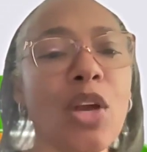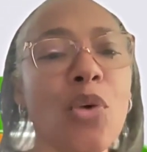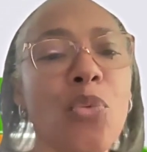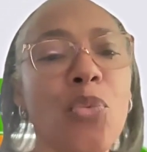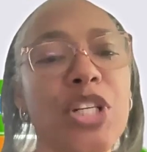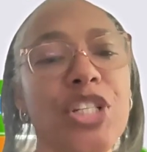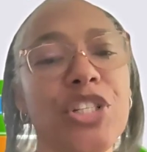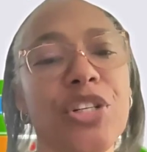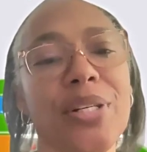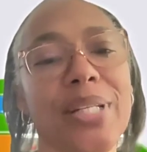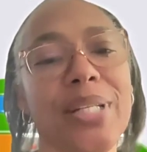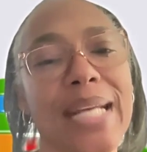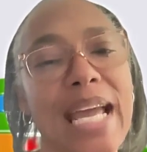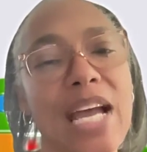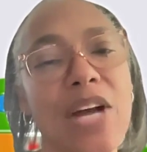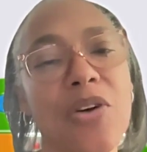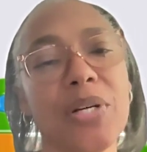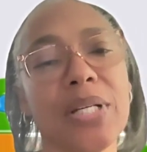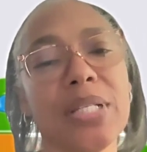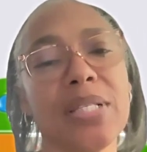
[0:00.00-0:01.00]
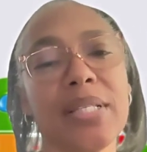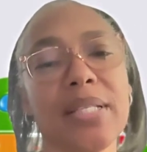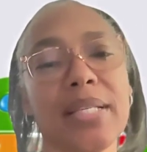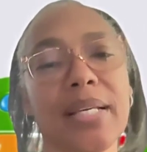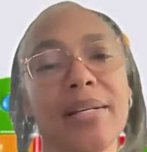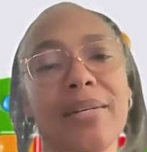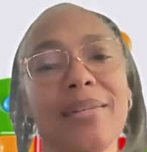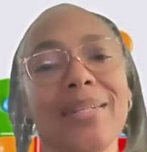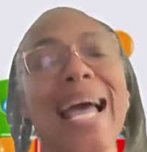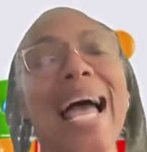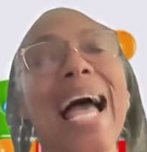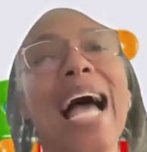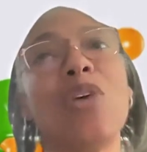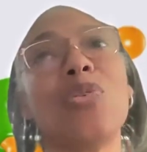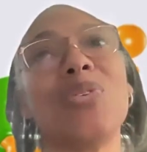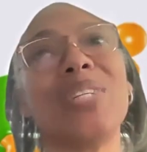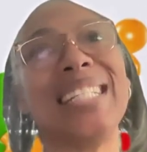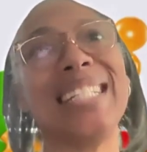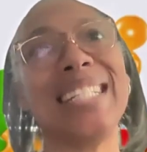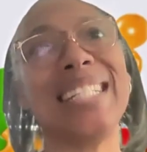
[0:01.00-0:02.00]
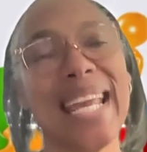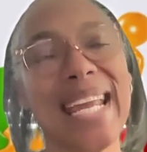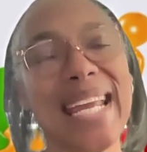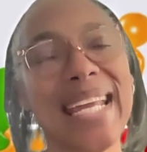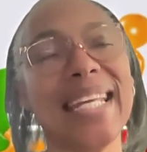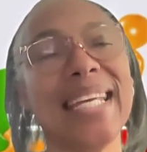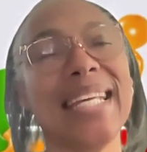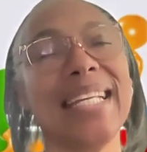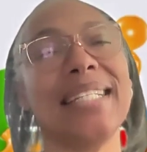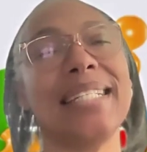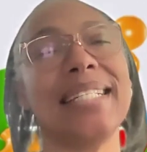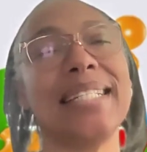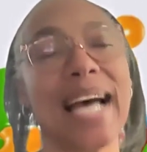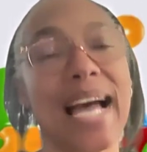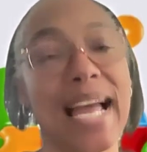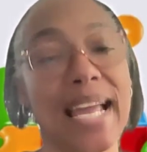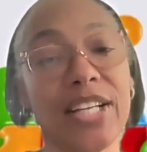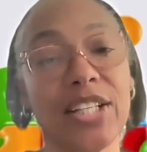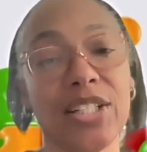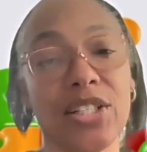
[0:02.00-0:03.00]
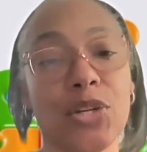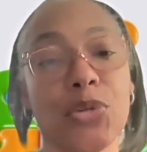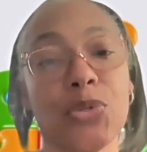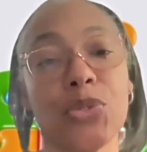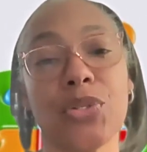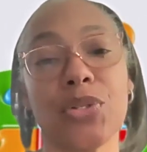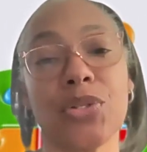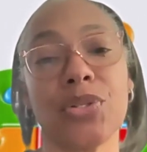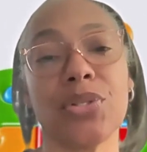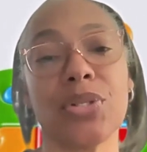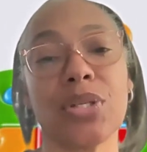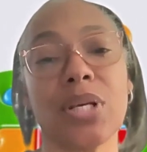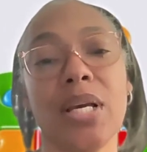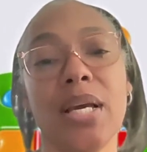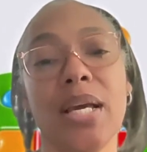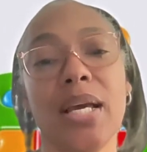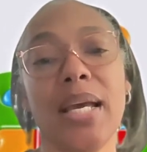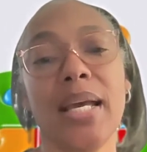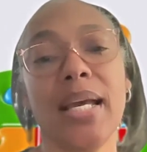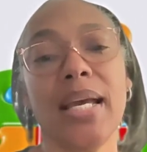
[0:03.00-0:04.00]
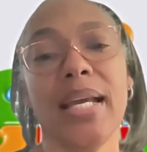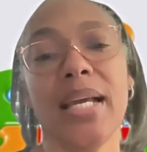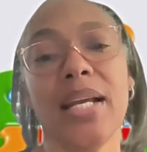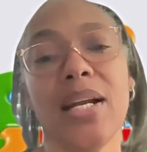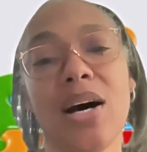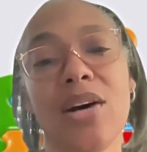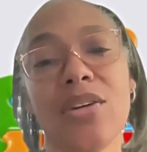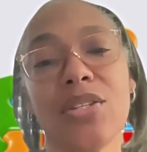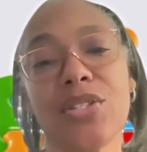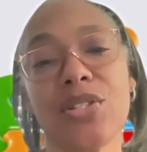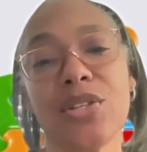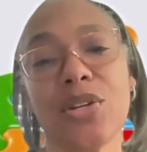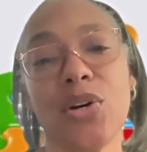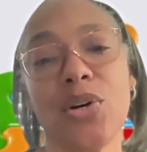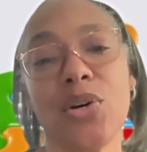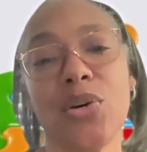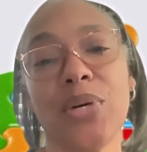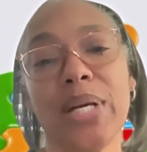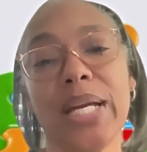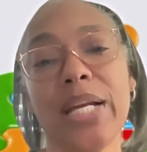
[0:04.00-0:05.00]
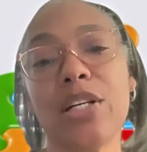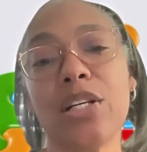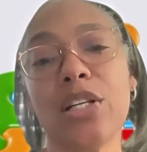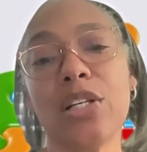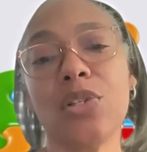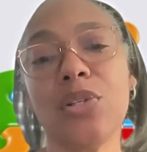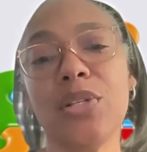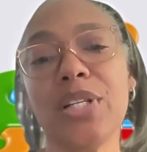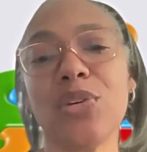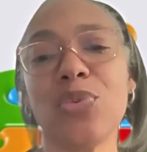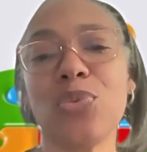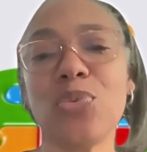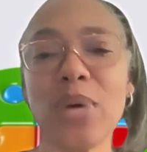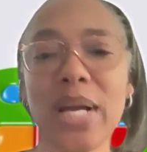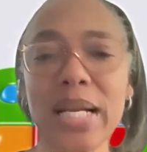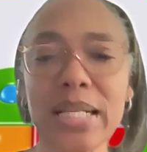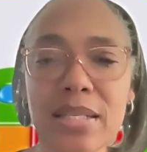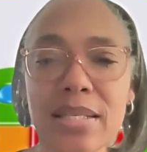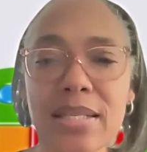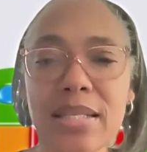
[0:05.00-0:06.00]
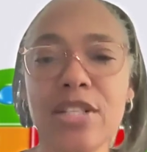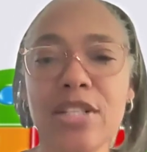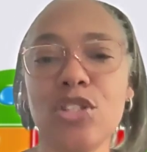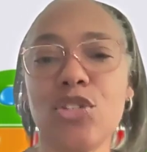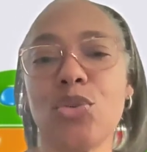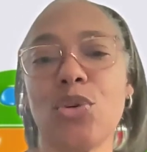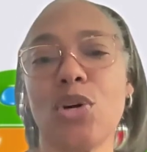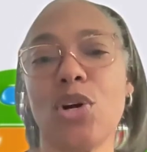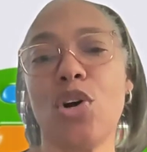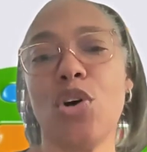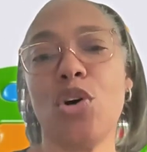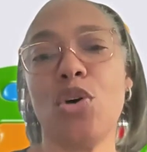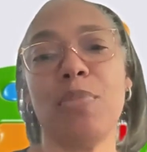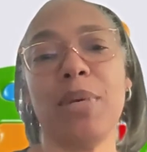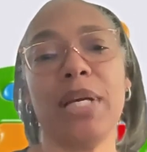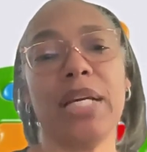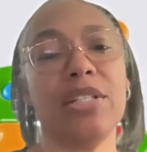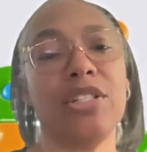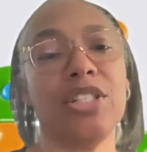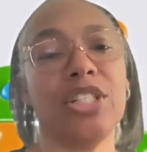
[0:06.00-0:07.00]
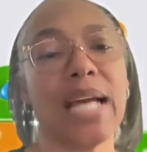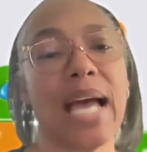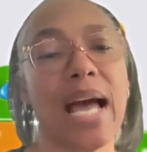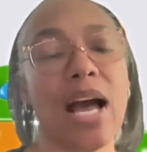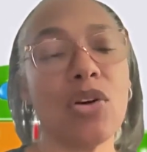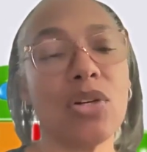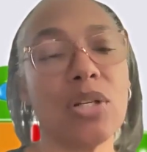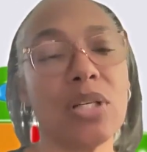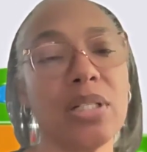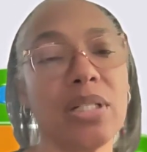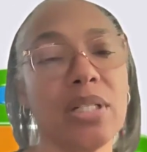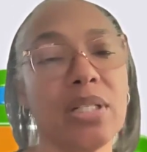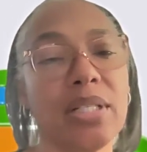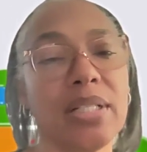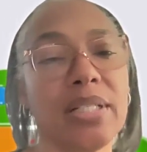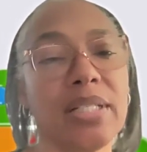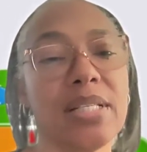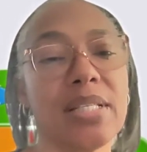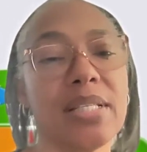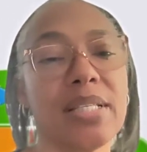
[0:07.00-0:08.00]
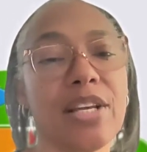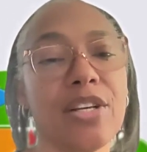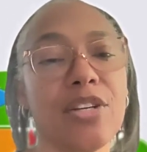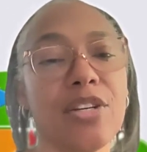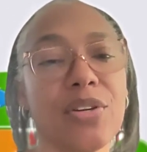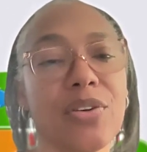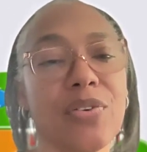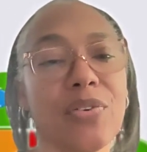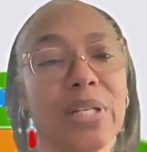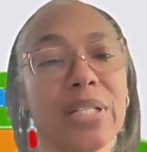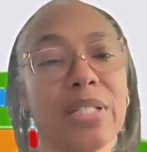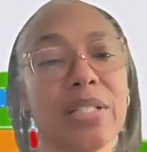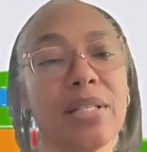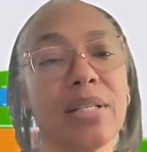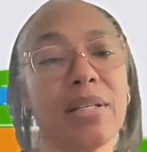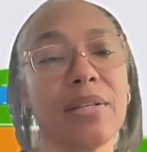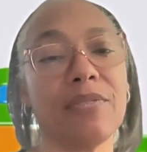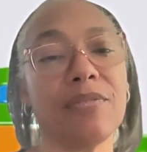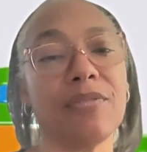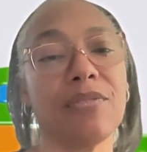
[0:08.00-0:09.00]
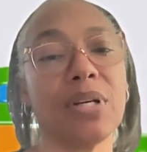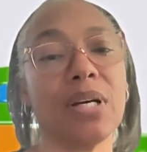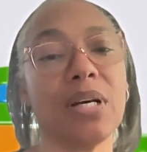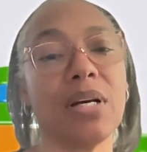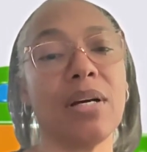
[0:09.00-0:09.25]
which are now considered outdated diagnoses. It also included Rett syndrome and childhood disintegrative